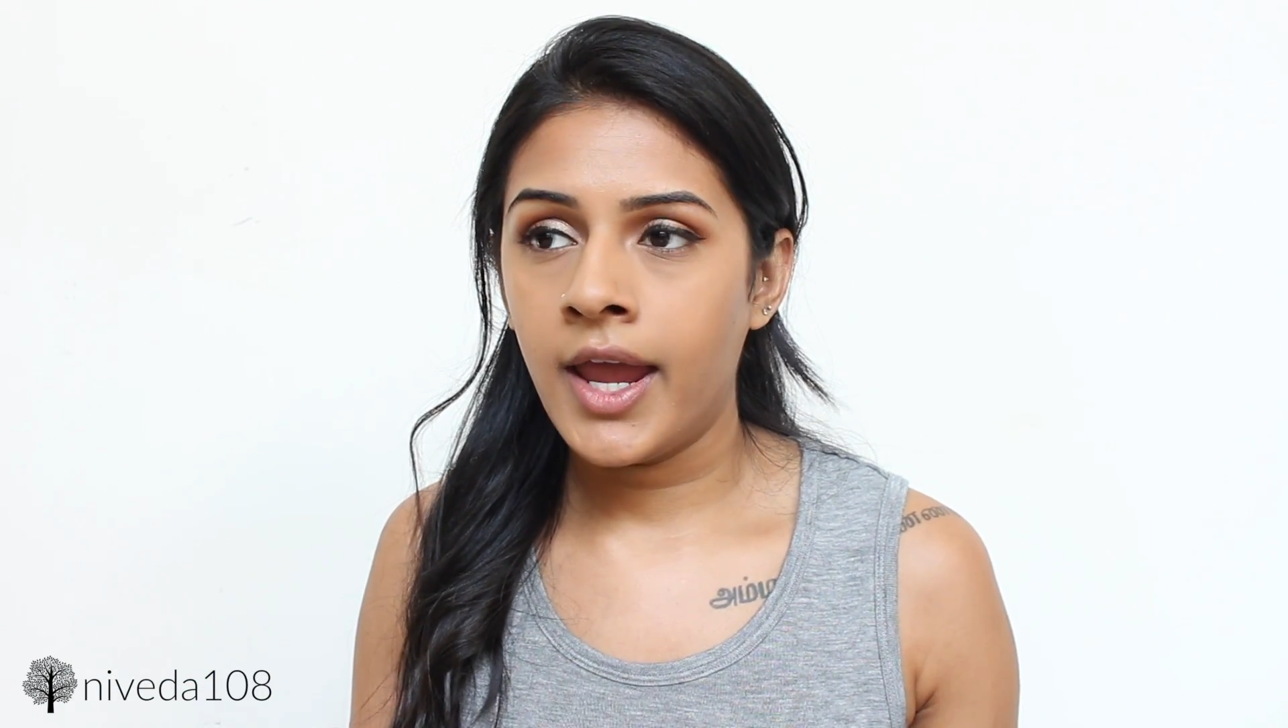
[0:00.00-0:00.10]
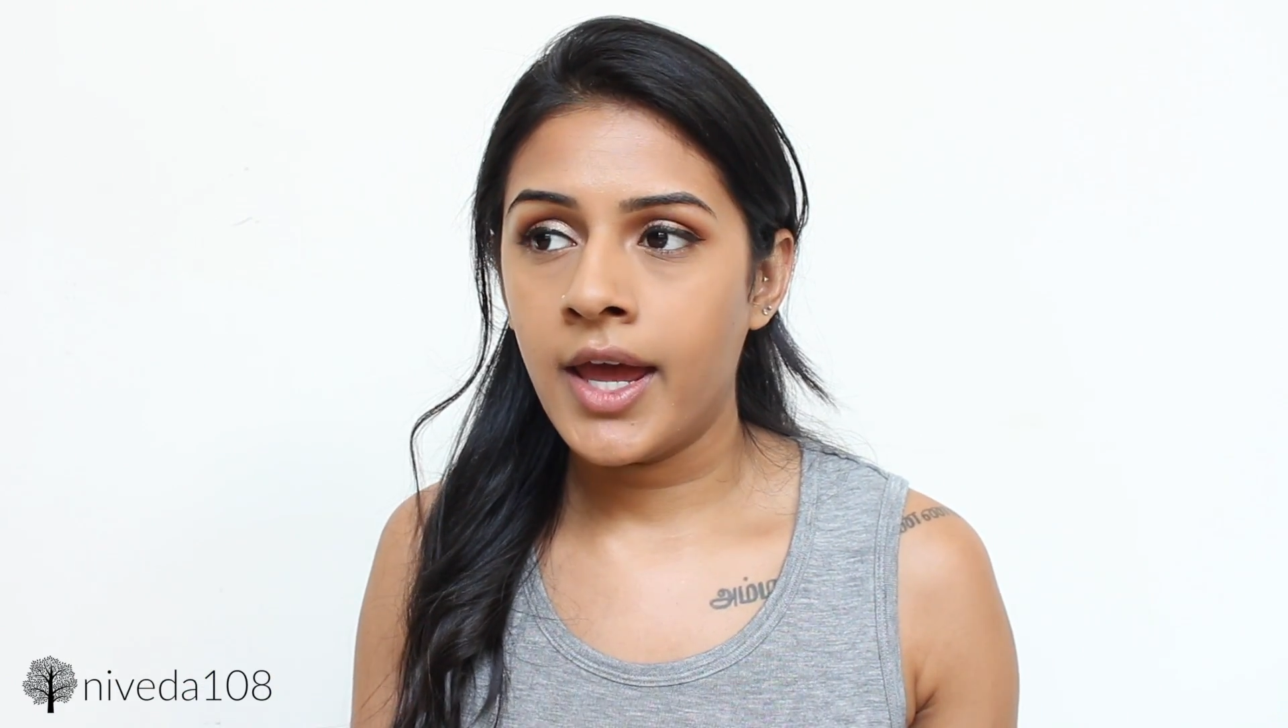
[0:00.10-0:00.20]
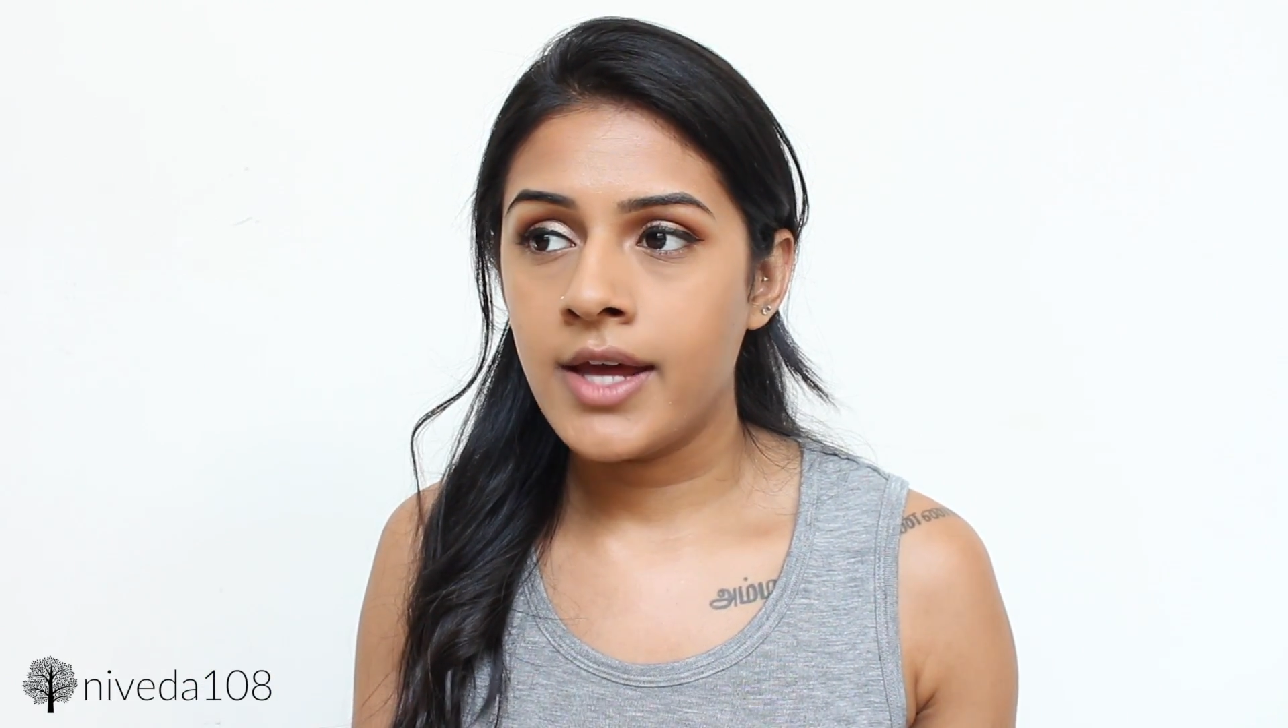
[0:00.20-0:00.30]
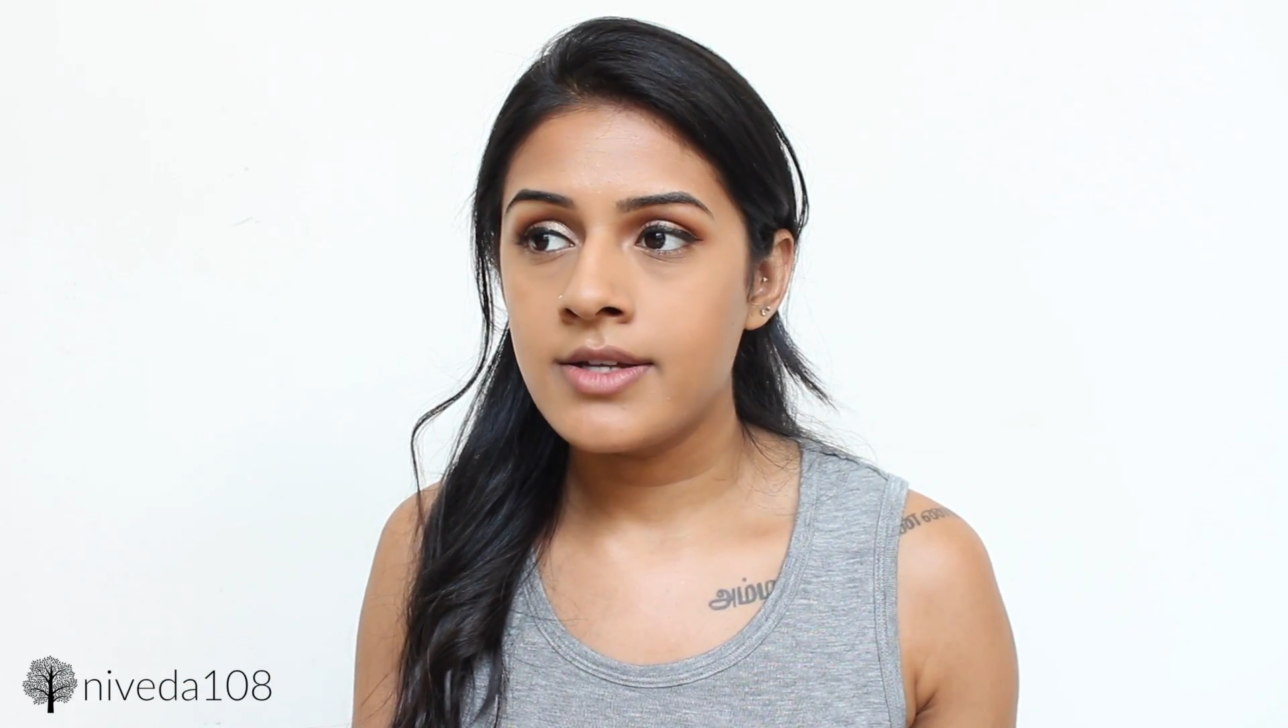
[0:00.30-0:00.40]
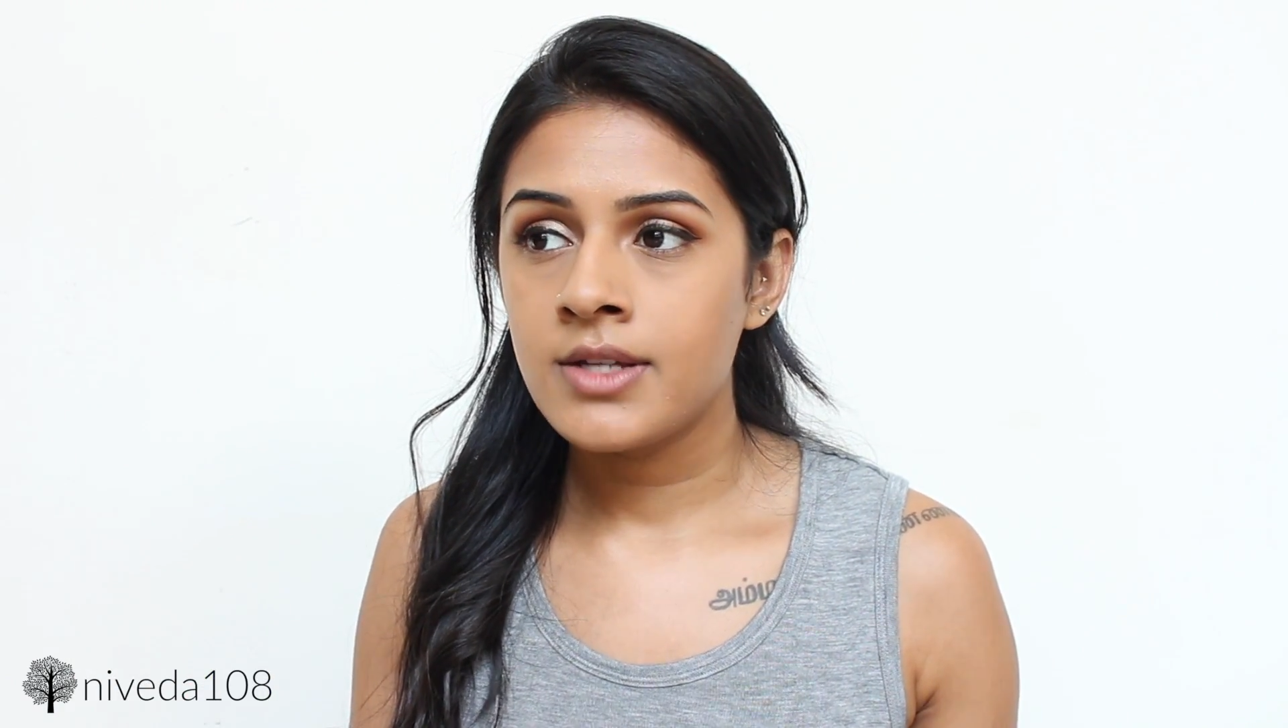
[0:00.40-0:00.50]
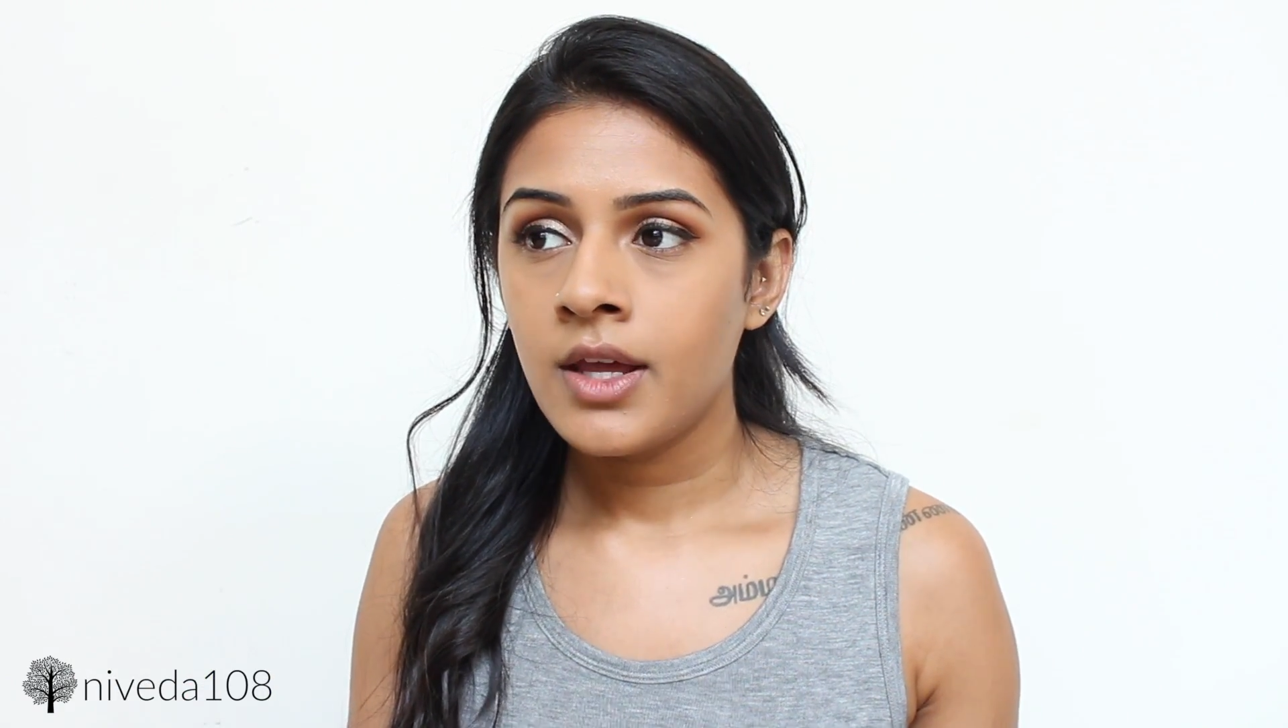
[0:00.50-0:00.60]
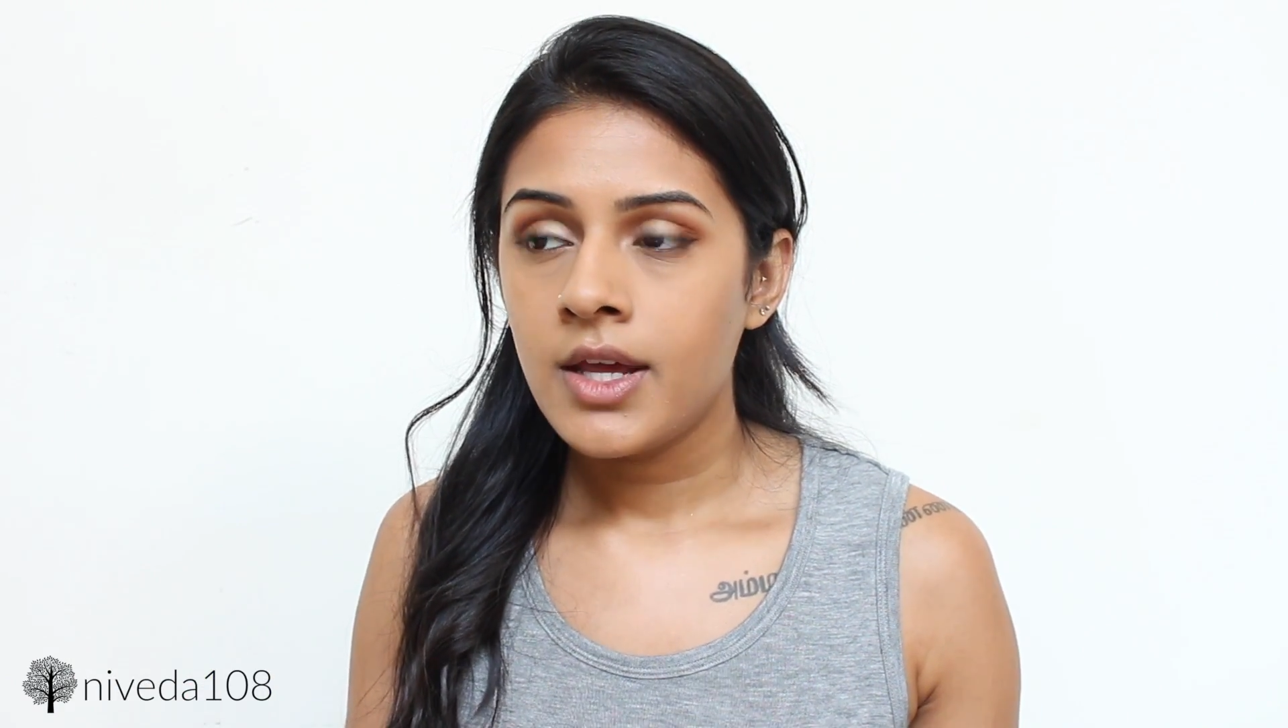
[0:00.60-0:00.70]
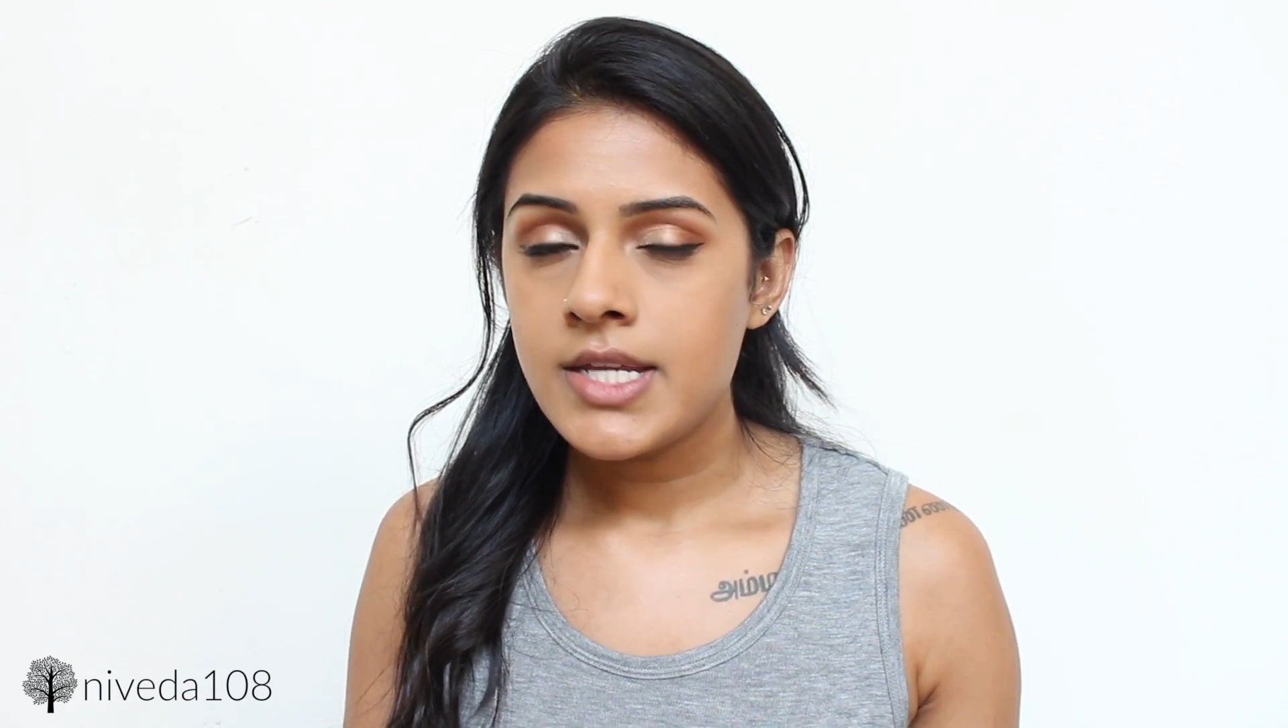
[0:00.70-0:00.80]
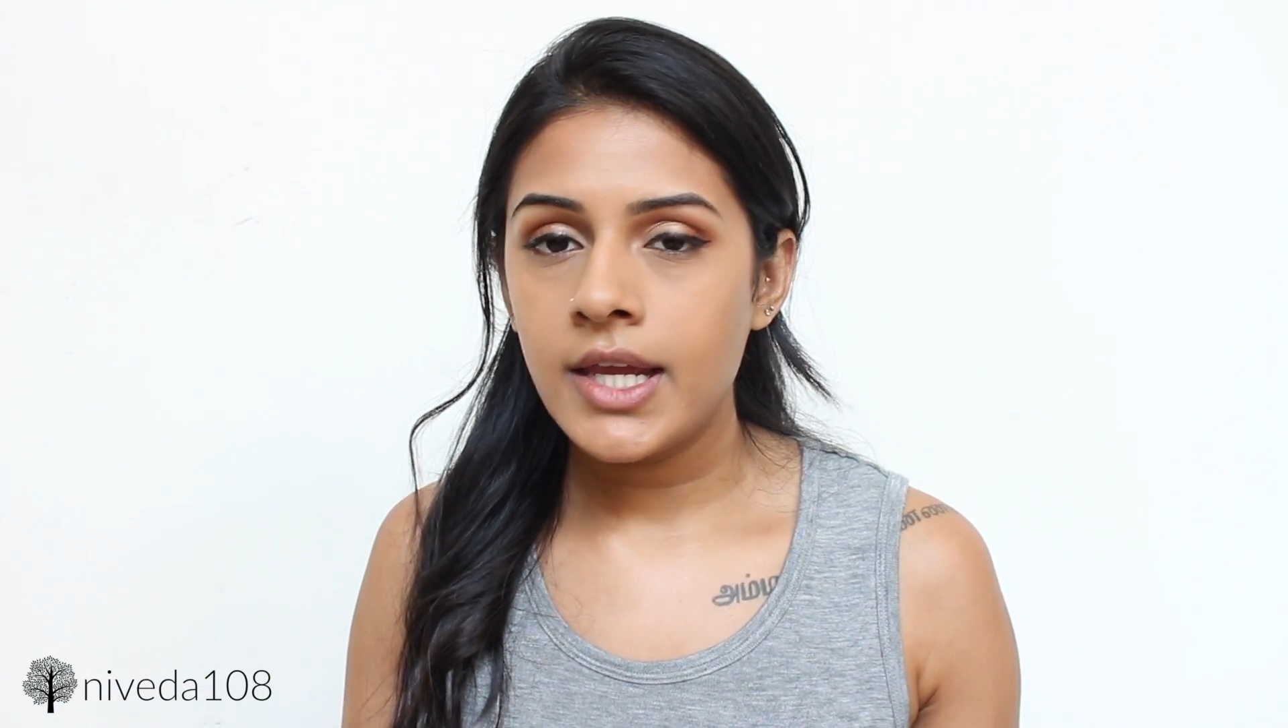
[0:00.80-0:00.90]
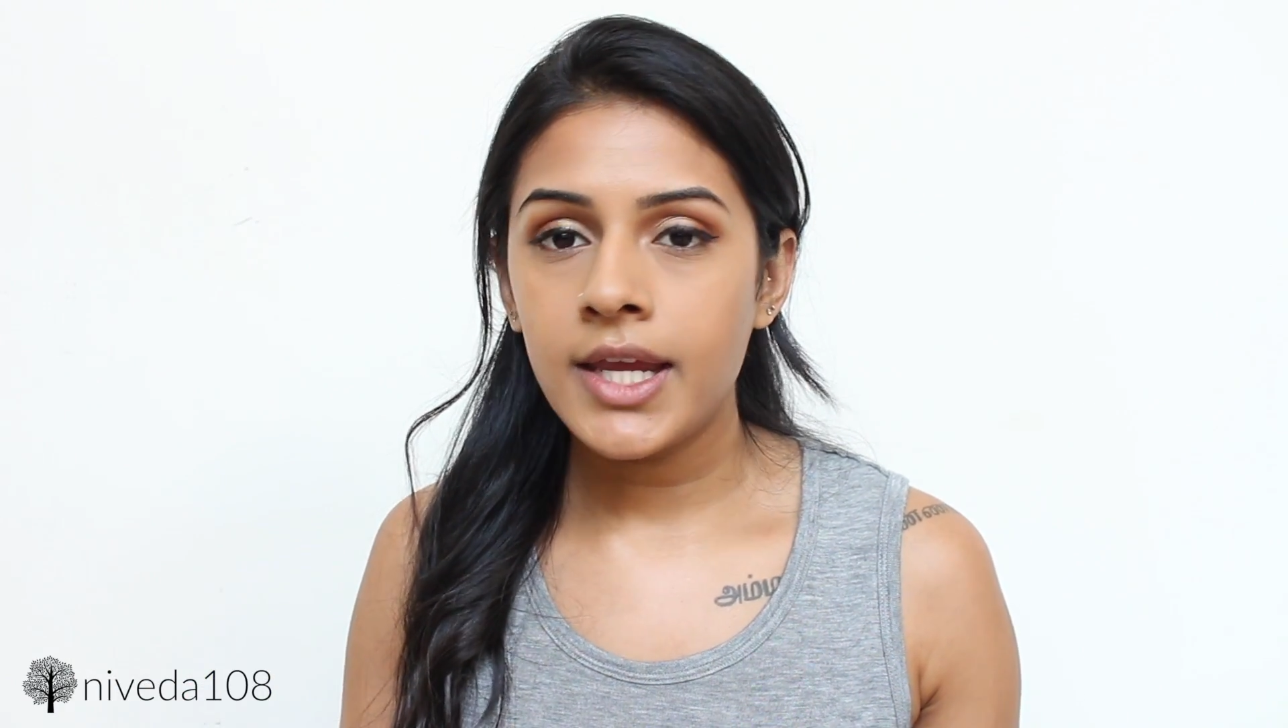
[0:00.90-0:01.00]
and
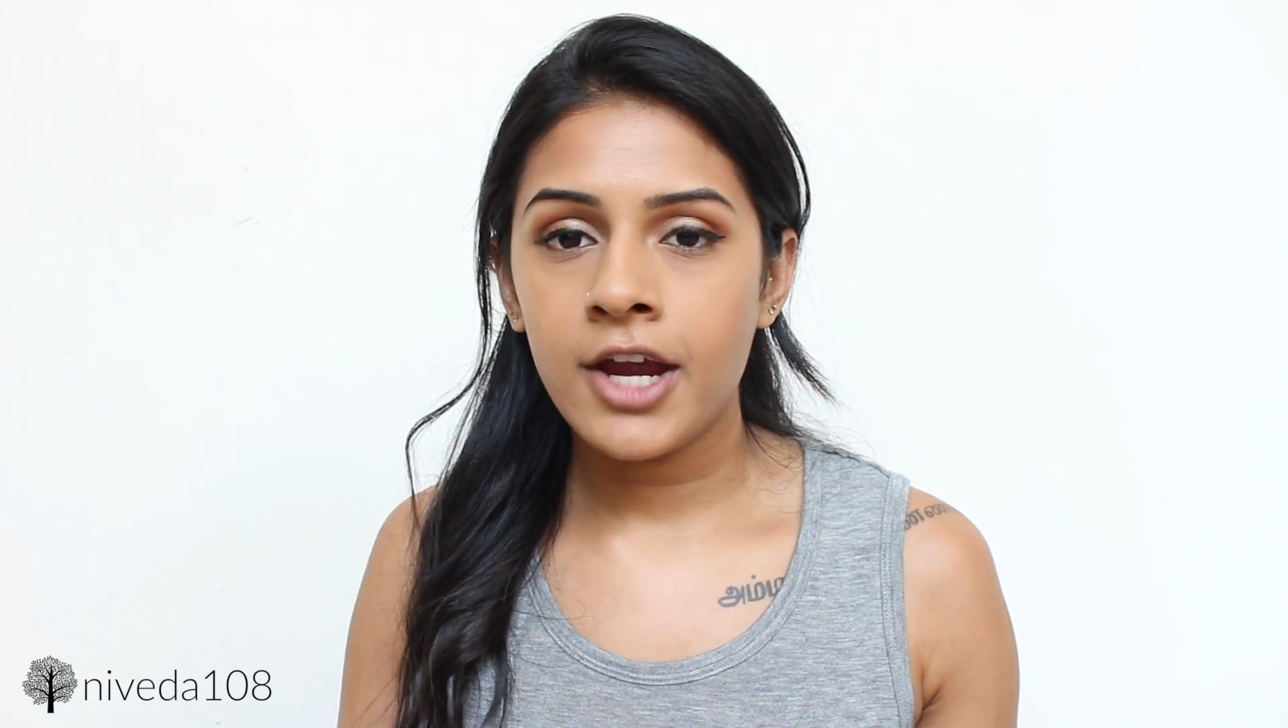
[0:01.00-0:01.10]
taking